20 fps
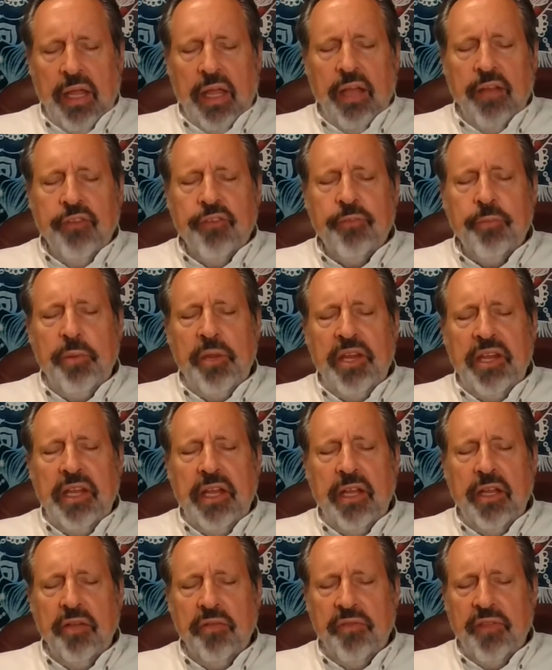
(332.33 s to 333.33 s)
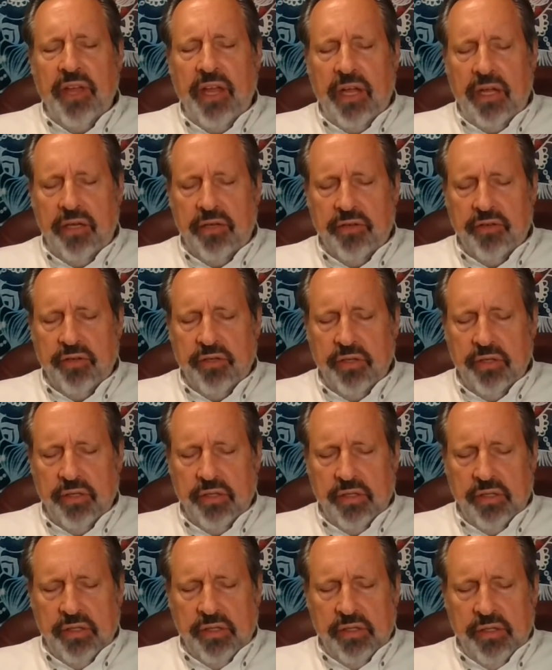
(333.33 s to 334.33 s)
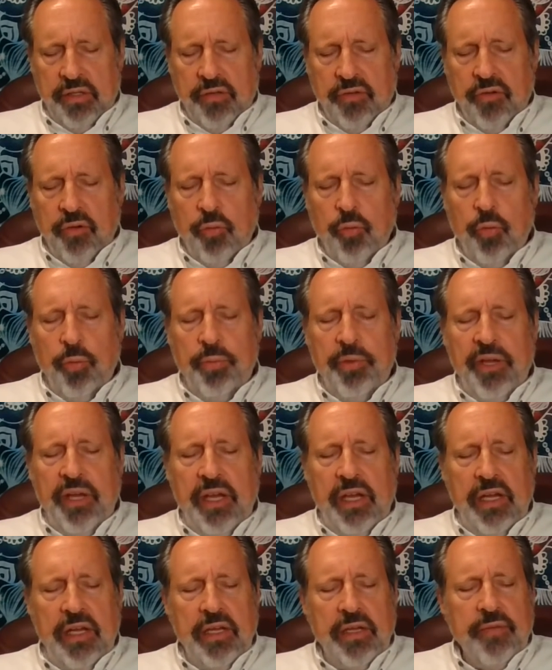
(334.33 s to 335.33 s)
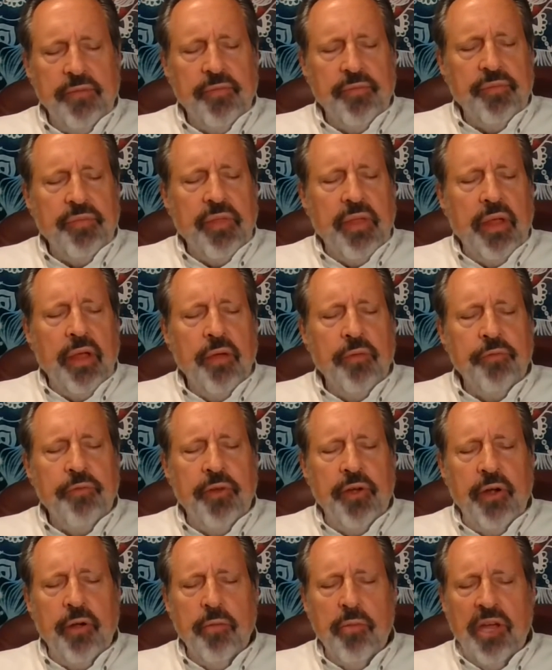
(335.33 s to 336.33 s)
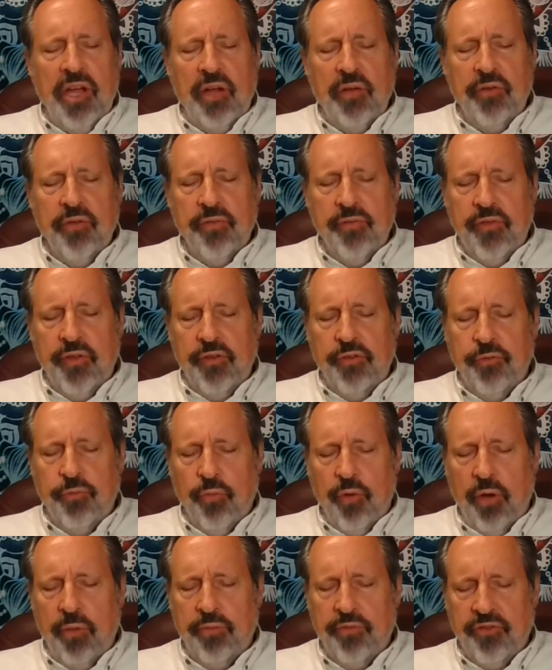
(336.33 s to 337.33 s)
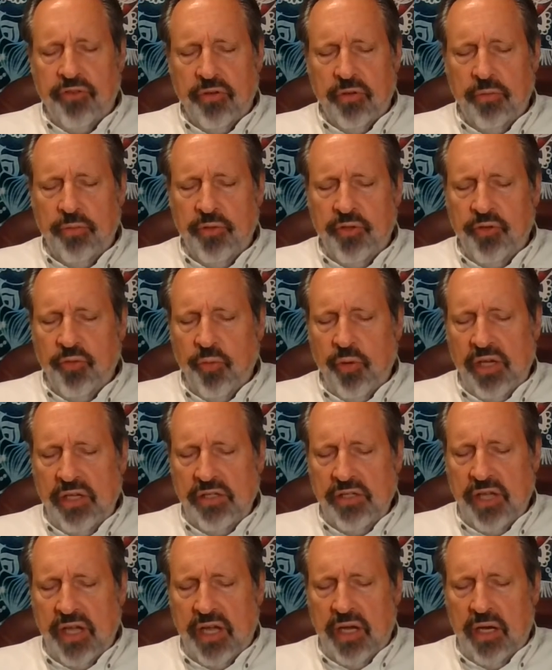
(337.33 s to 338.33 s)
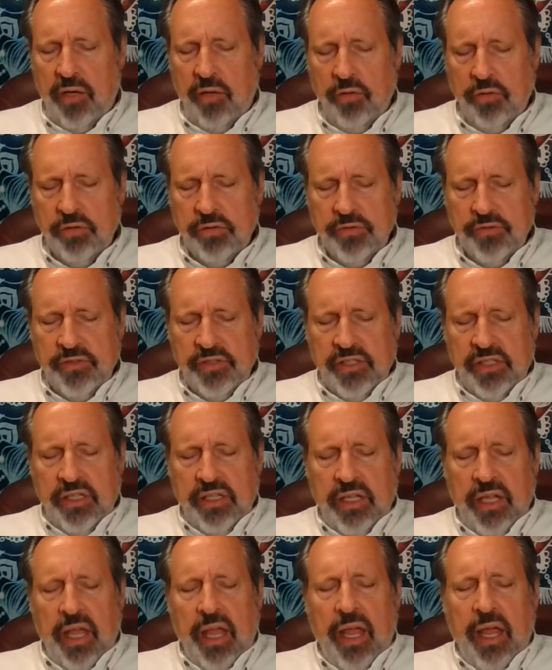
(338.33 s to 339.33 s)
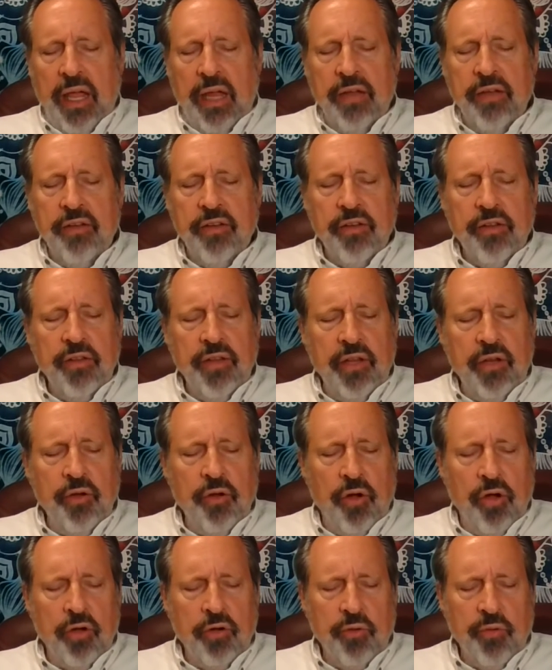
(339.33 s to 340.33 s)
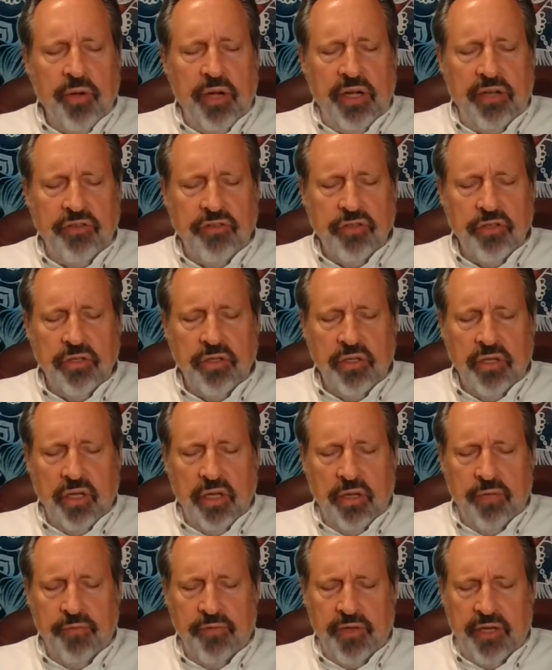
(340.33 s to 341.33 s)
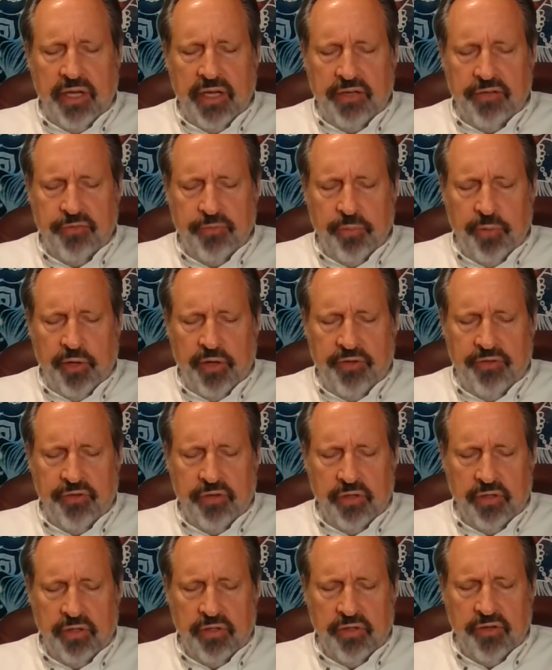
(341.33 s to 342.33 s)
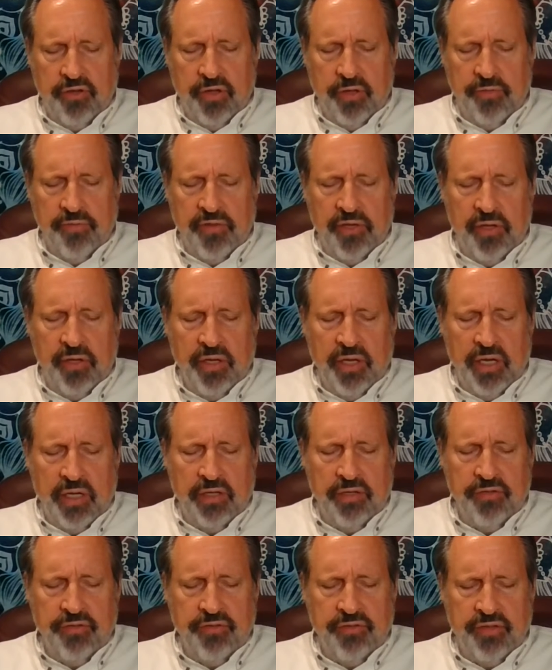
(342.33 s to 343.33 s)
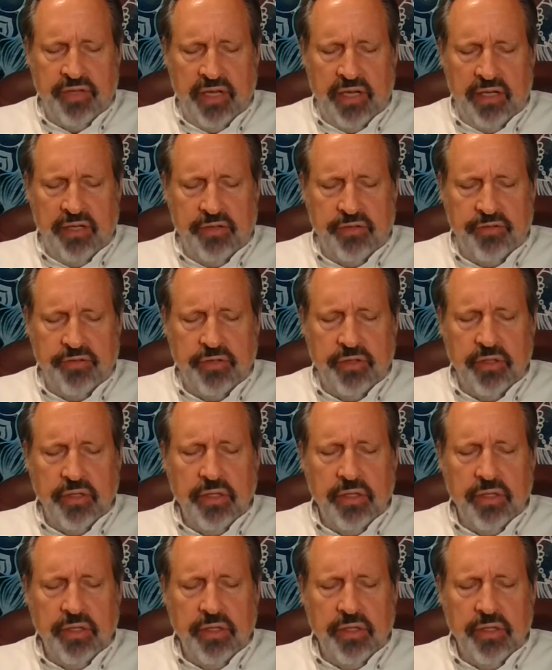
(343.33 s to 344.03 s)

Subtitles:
And speaking of that, there will be a fair amount of disruption between now and the inauguration of the next president of the United States.